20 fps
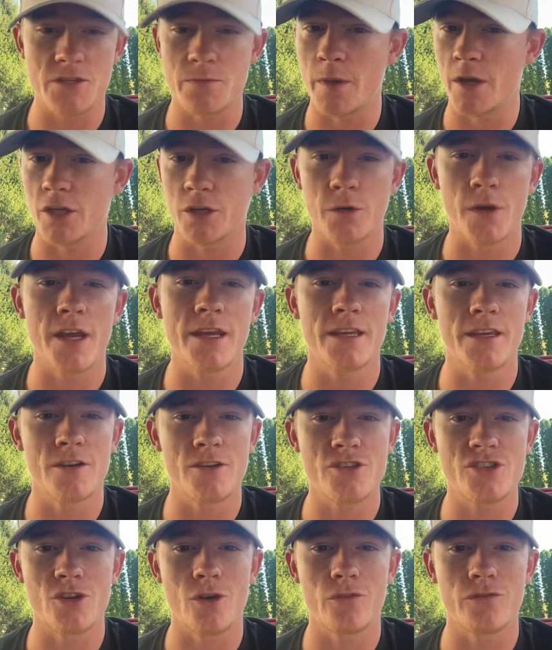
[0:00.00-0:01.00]
been a great year
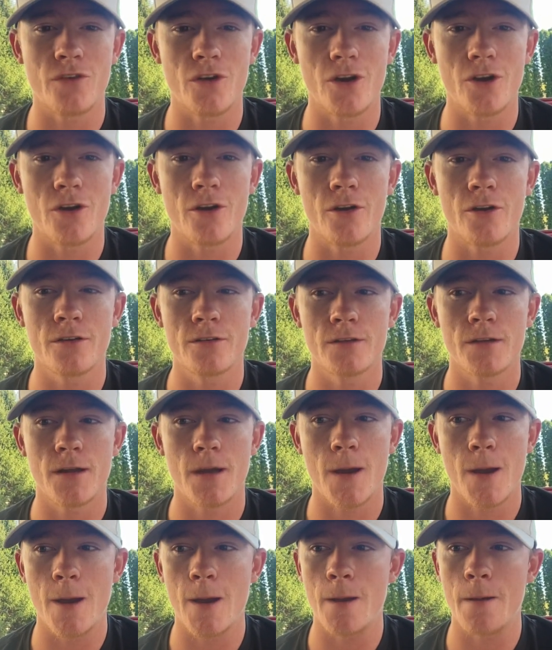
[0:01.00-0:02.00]
so far.
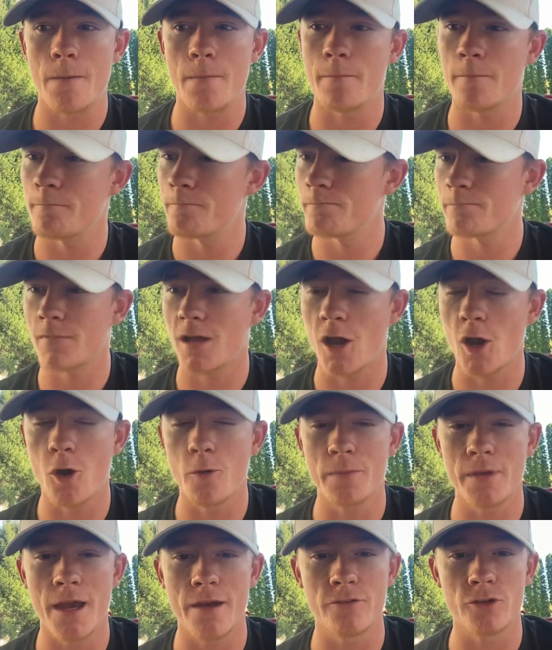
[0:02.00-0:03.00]
I
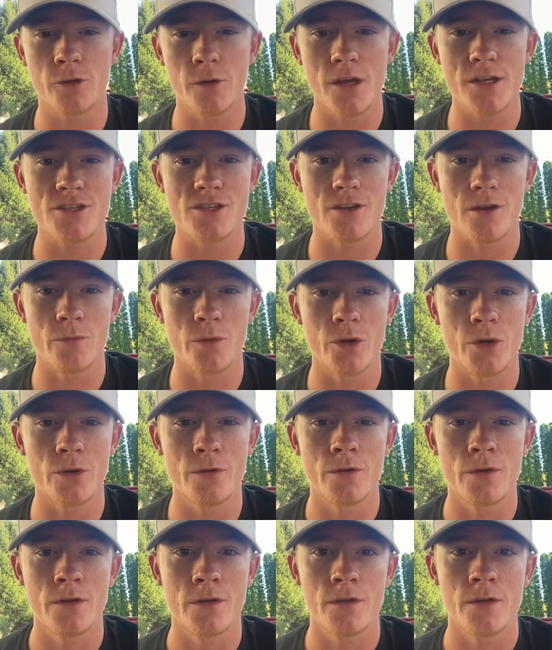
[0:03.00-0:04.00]
hope you have a great summer,
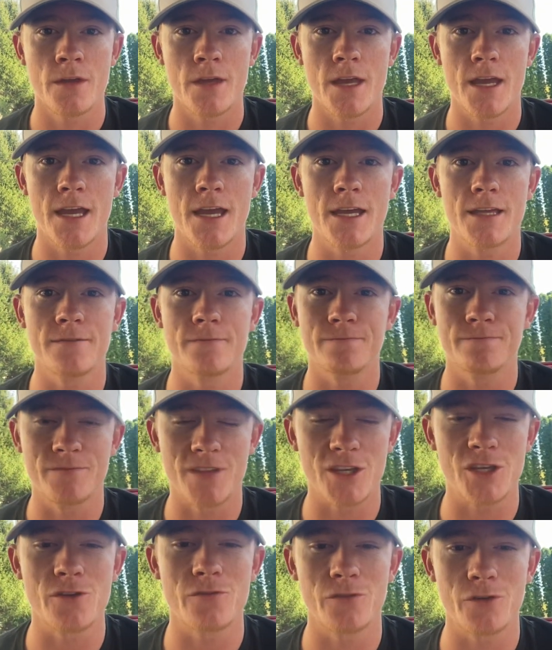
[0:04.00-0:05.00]
and
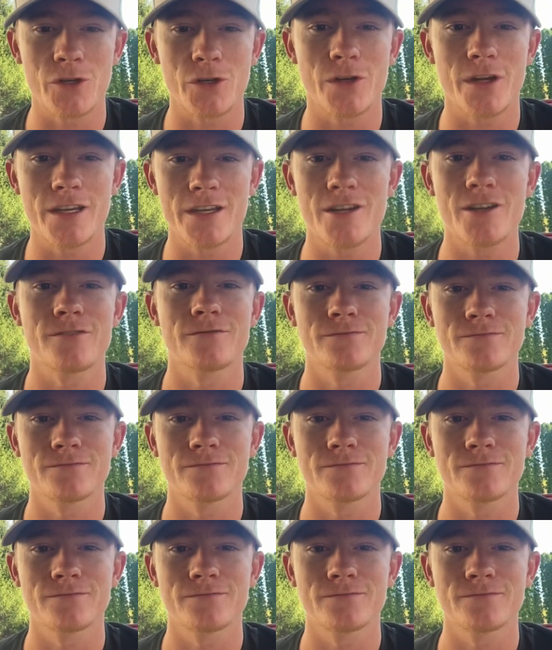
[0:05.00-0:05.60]
thank you for a great year.